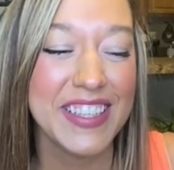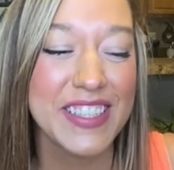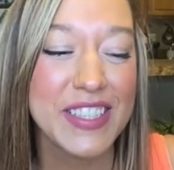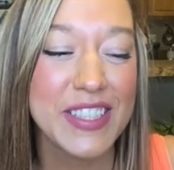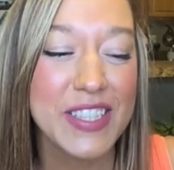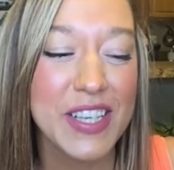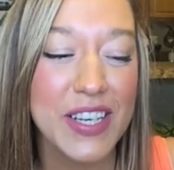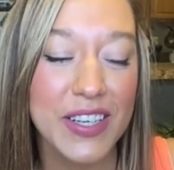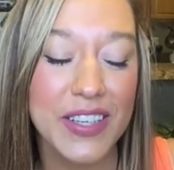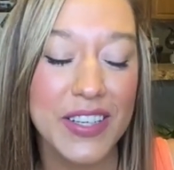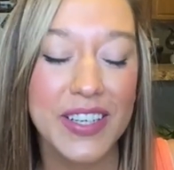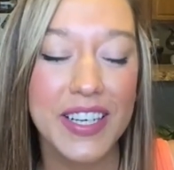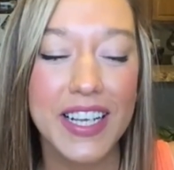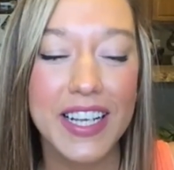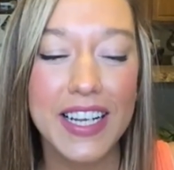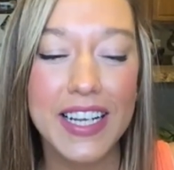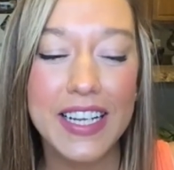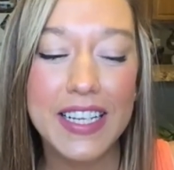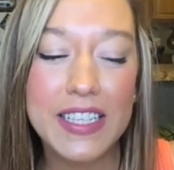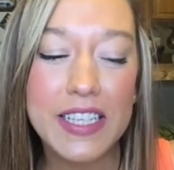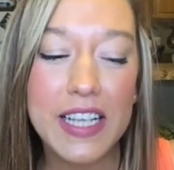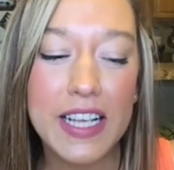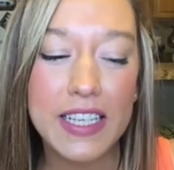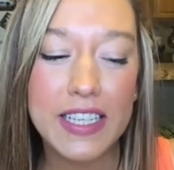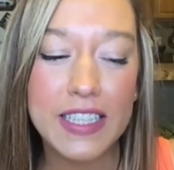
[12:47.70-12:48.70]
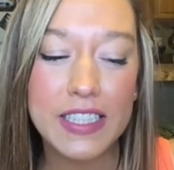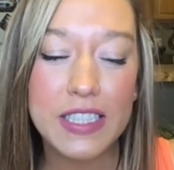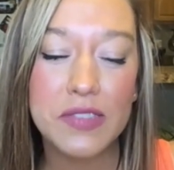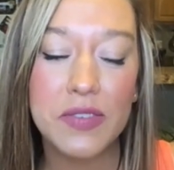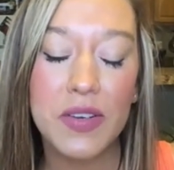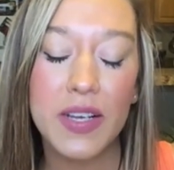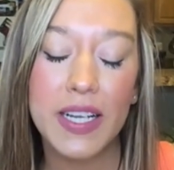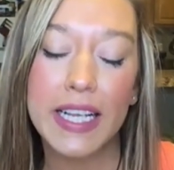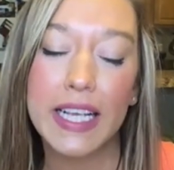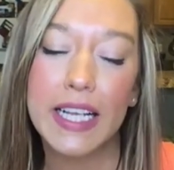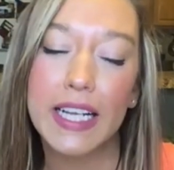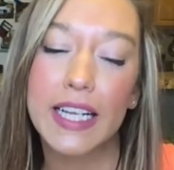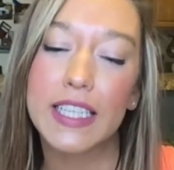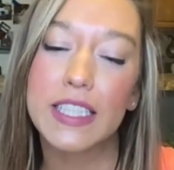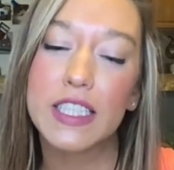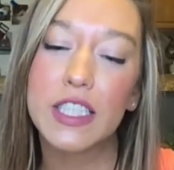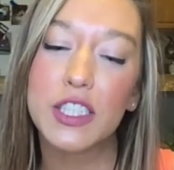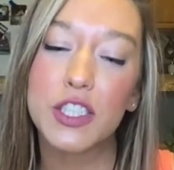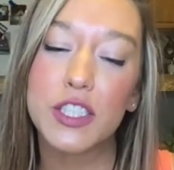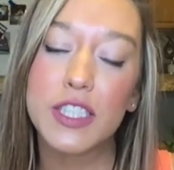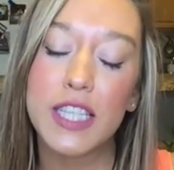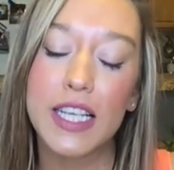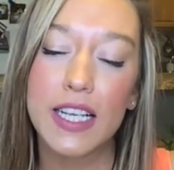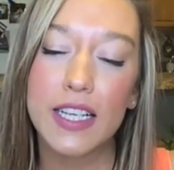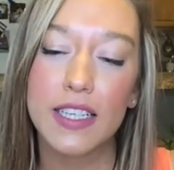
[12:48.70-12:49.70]
So it's funny, and I
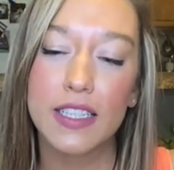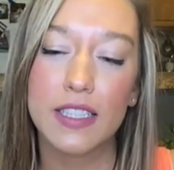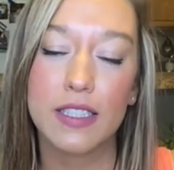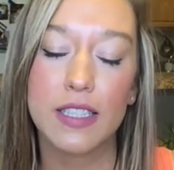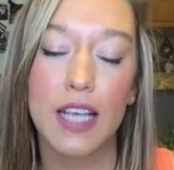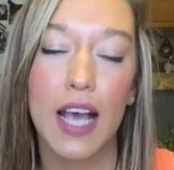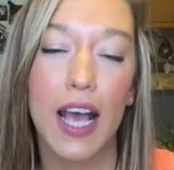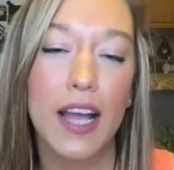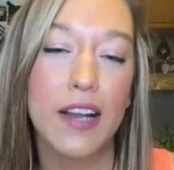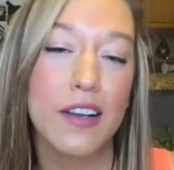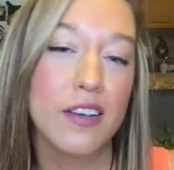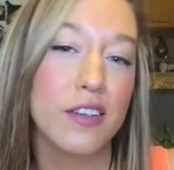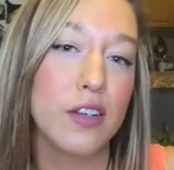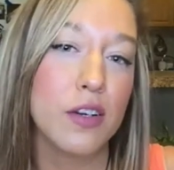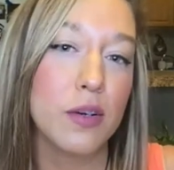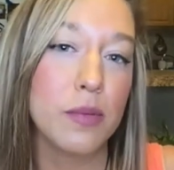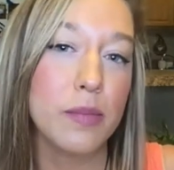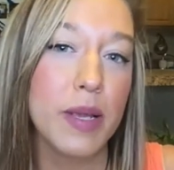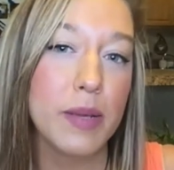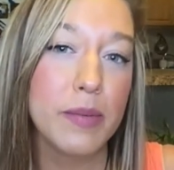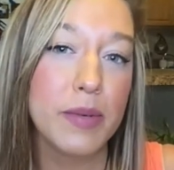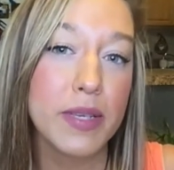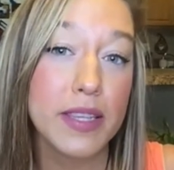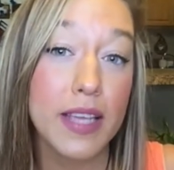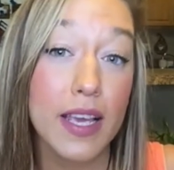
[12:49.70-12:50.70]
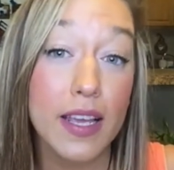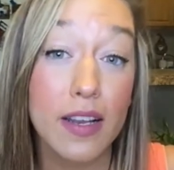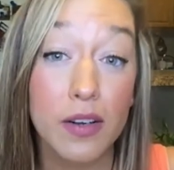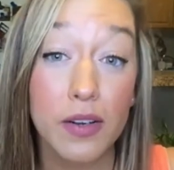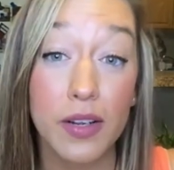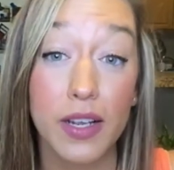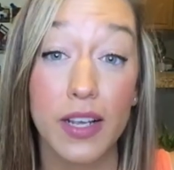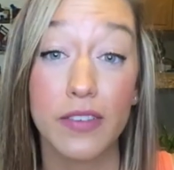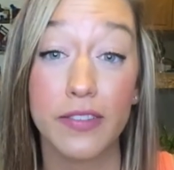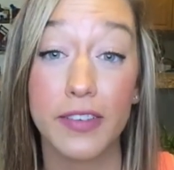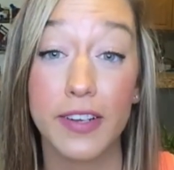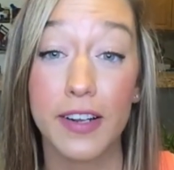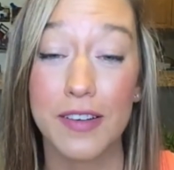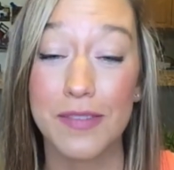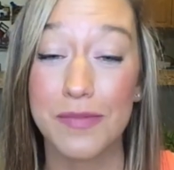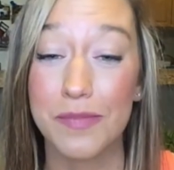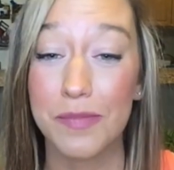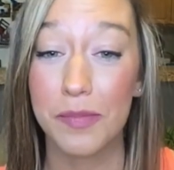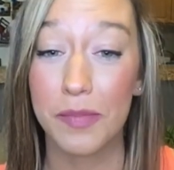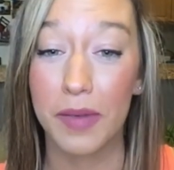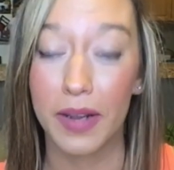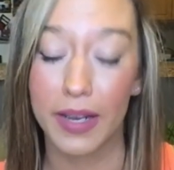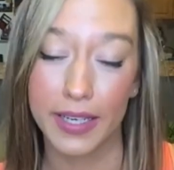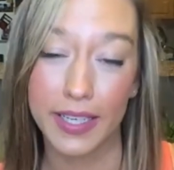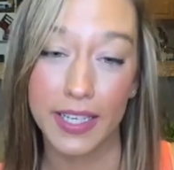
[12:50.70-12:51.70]
just think I don't know, maybe they don't have enough
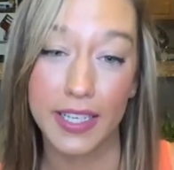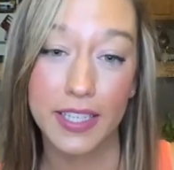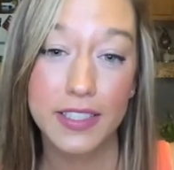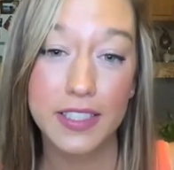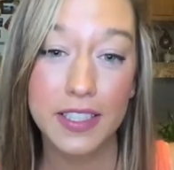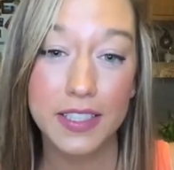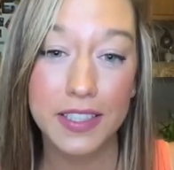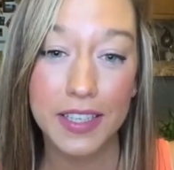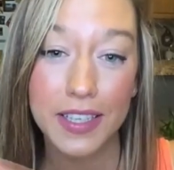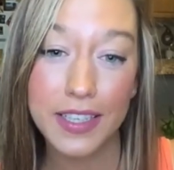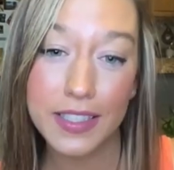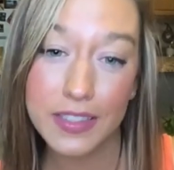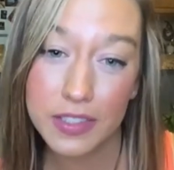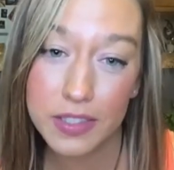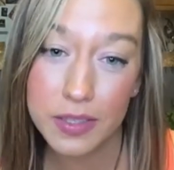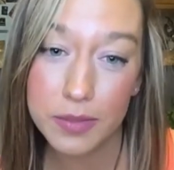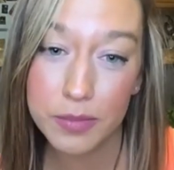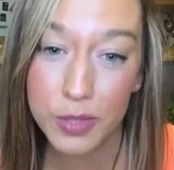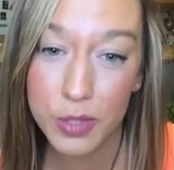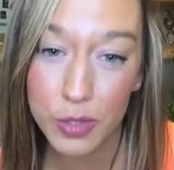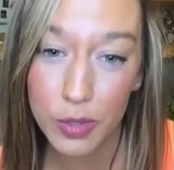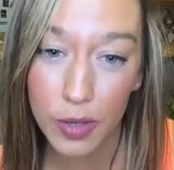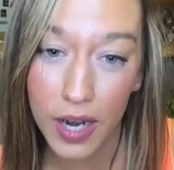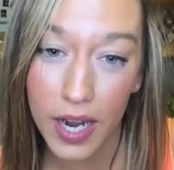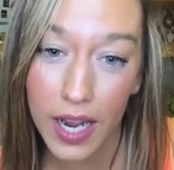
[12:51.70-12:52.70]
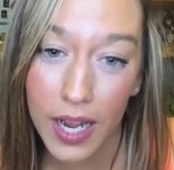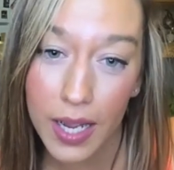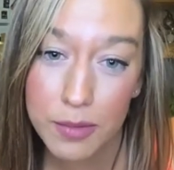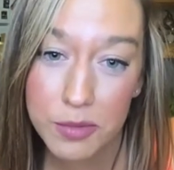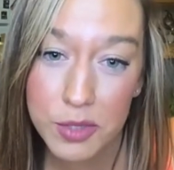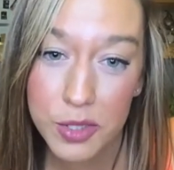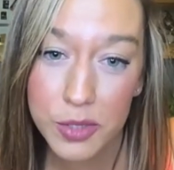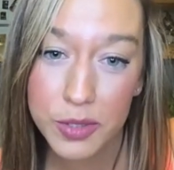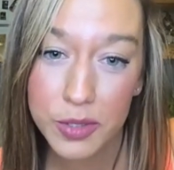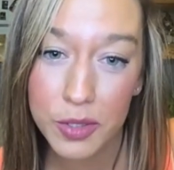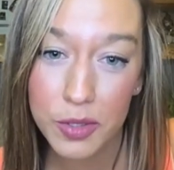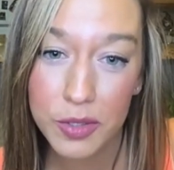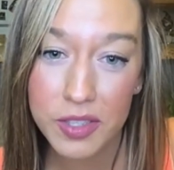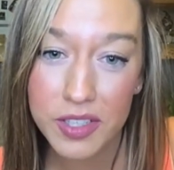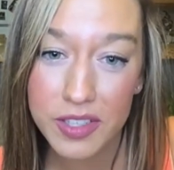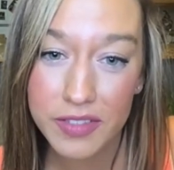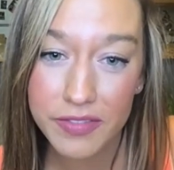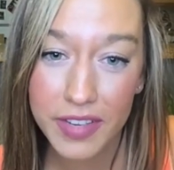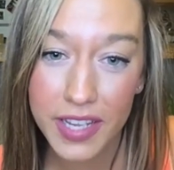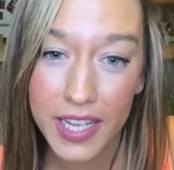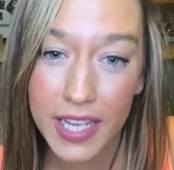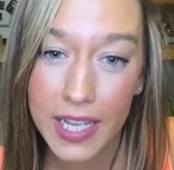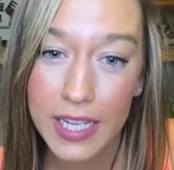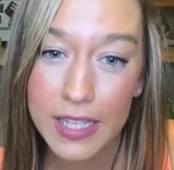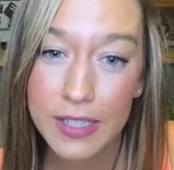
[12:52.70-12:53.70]
money to like subscribe to an
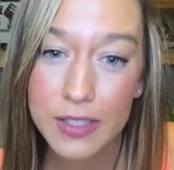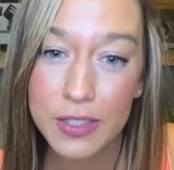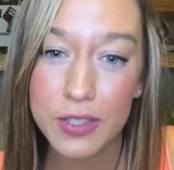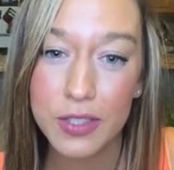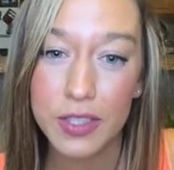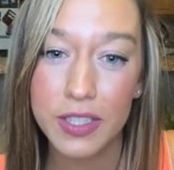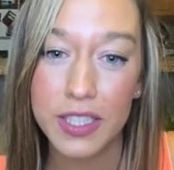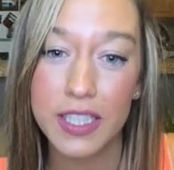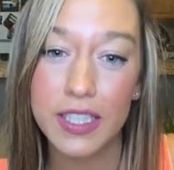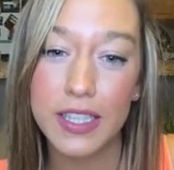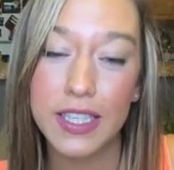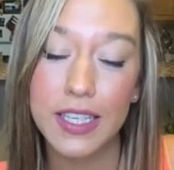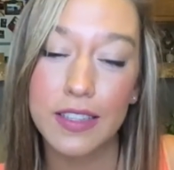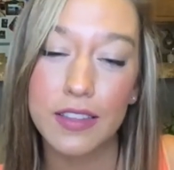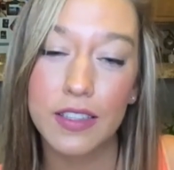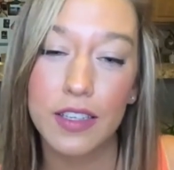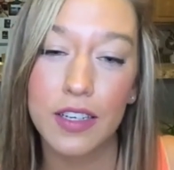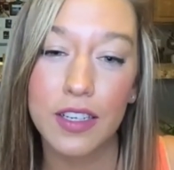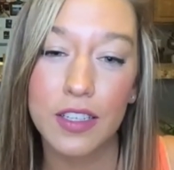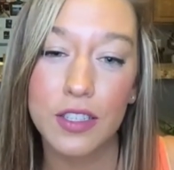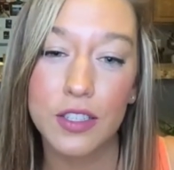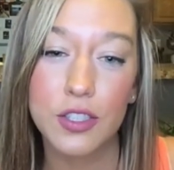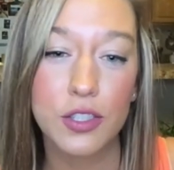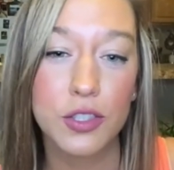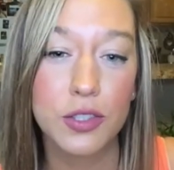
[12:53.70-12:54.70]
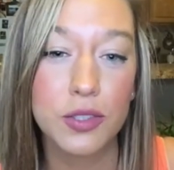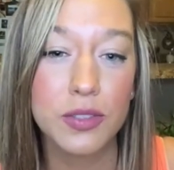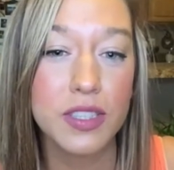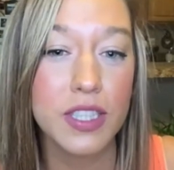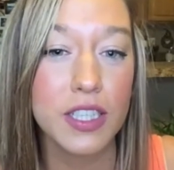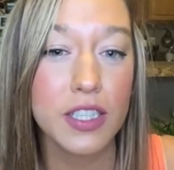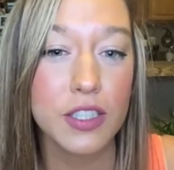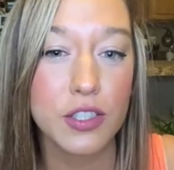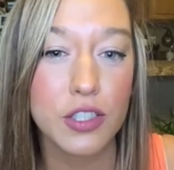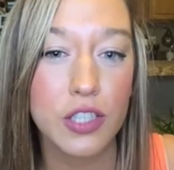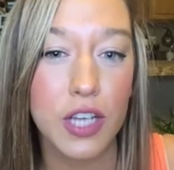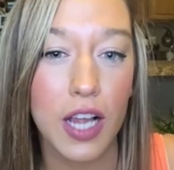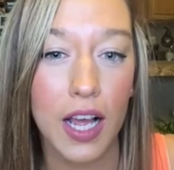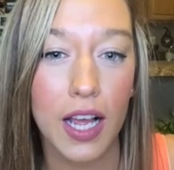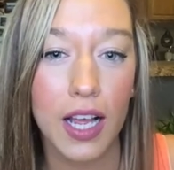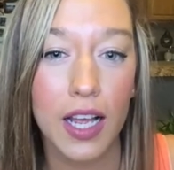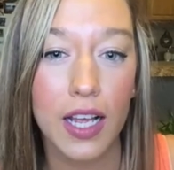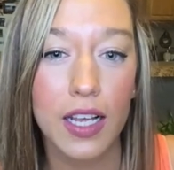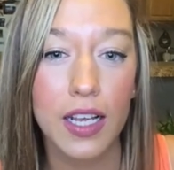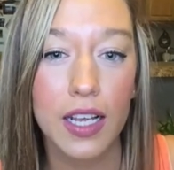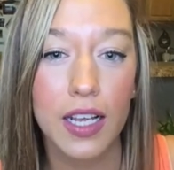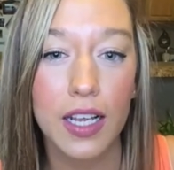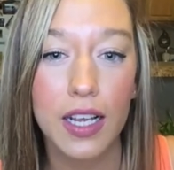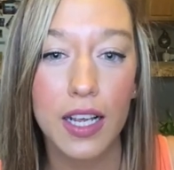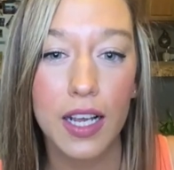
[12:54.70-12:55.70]
OnlyFans, so they think they're gonna shoot their
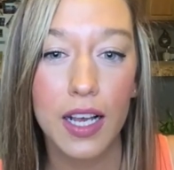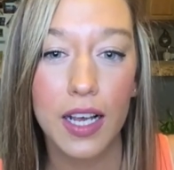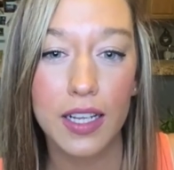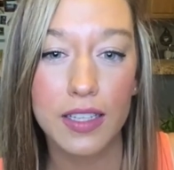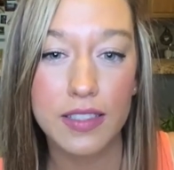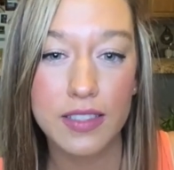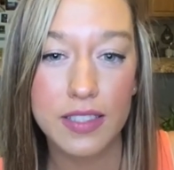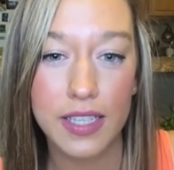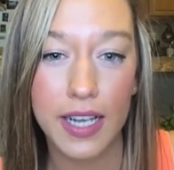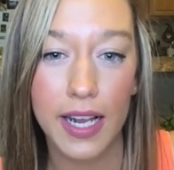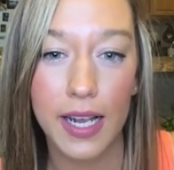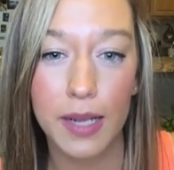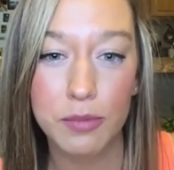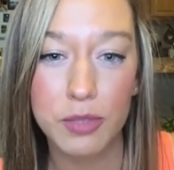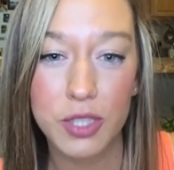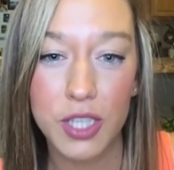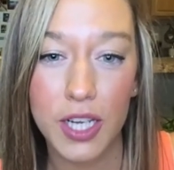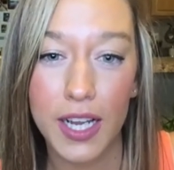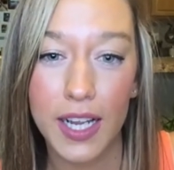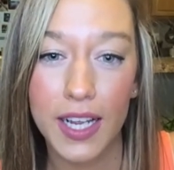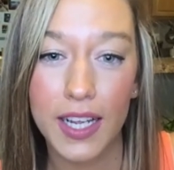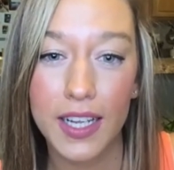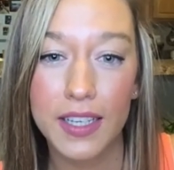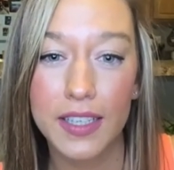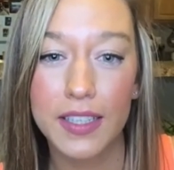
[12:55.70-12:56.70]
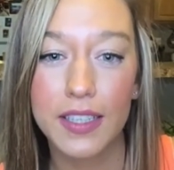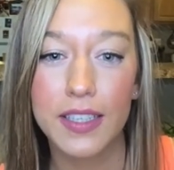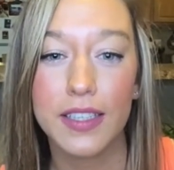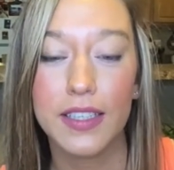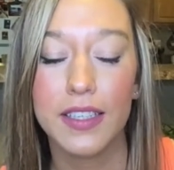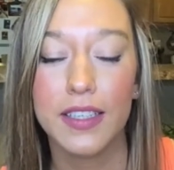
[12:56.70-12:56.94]
shot on Snapchat,